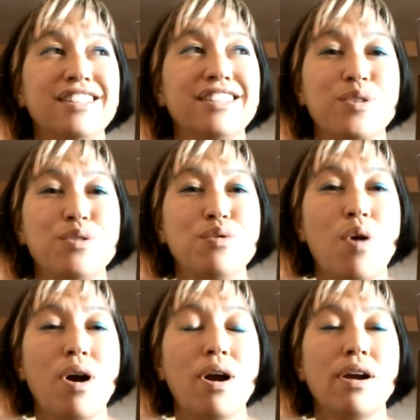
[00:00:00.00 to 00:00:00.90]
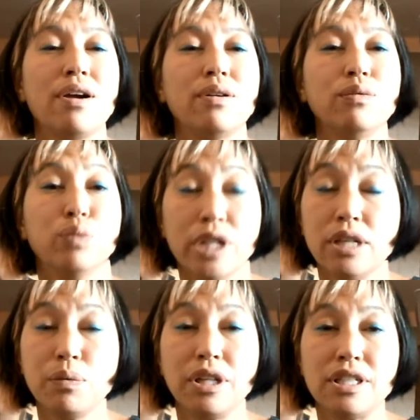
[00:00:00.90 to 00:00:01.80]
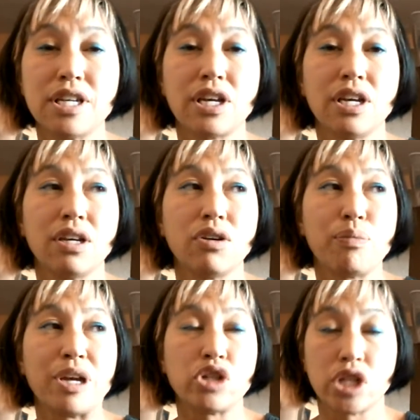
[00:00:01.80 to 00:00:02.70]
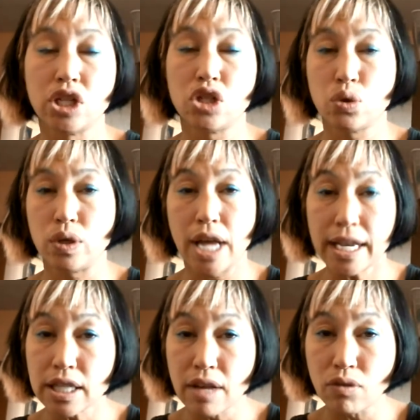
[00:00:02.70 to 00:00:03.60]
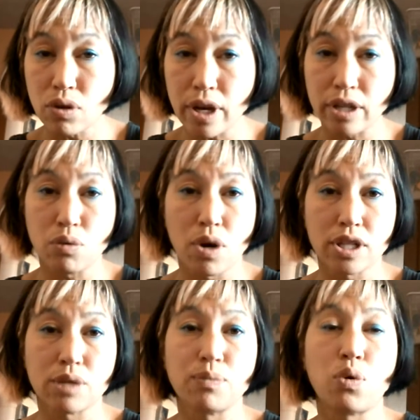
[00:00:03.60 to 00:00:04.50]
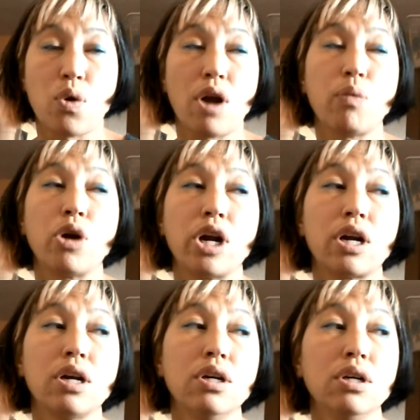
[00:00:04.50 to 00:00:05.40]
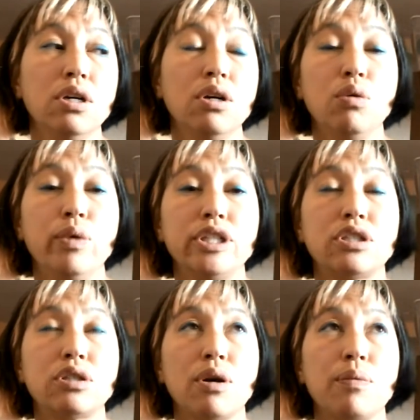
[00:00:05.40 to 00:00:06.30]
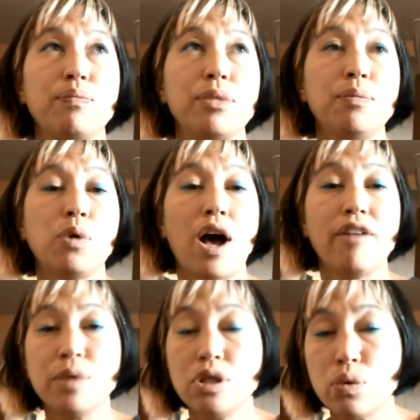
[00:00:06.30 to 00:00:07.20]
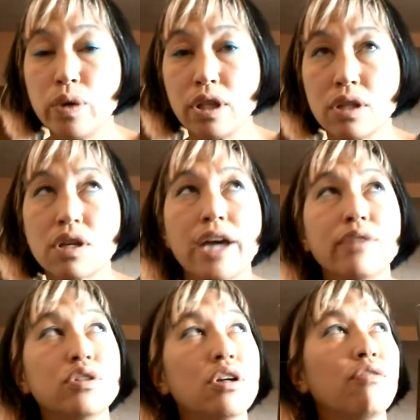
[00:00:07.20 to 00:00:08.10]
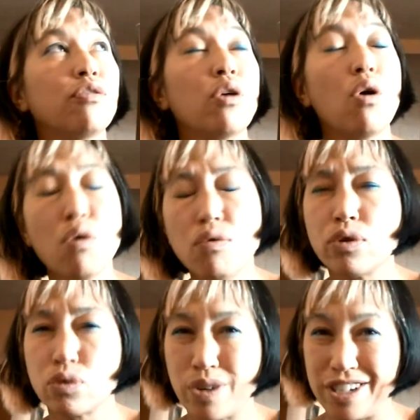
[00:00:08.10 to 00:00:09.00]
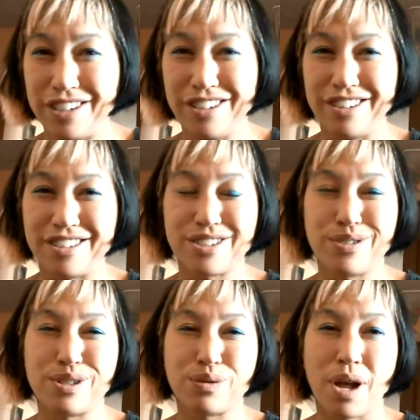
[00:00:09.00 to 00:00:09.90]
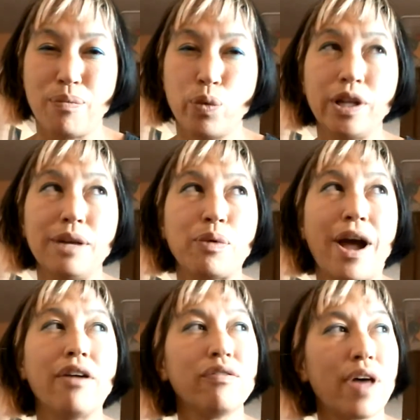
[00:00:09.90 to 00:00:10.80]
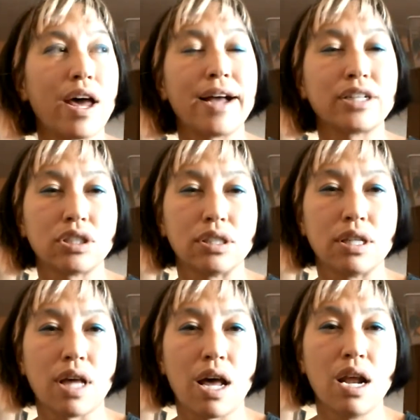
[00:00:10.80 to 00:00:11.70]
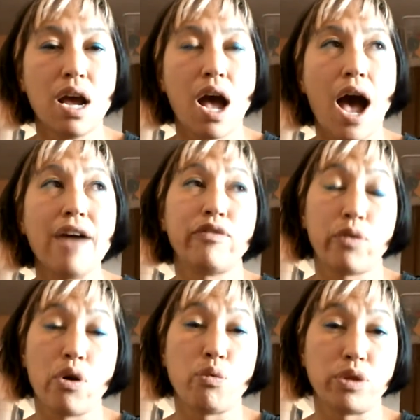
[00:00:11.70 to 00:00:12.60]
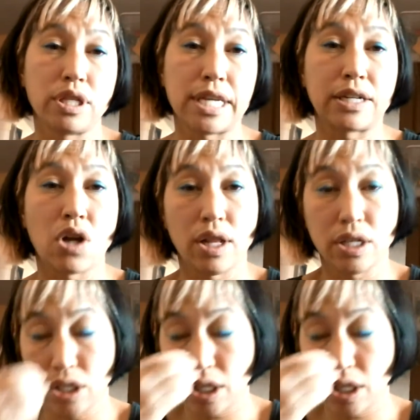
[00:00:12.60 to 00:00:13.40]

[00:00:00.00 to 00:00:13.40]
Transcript: So if you are really, really taking your patronage to a next level and you want some cool artwork, which I've been doing this kind of stuff for over 20 years. So I'm really proud of that, actually, that I've grown with the technology.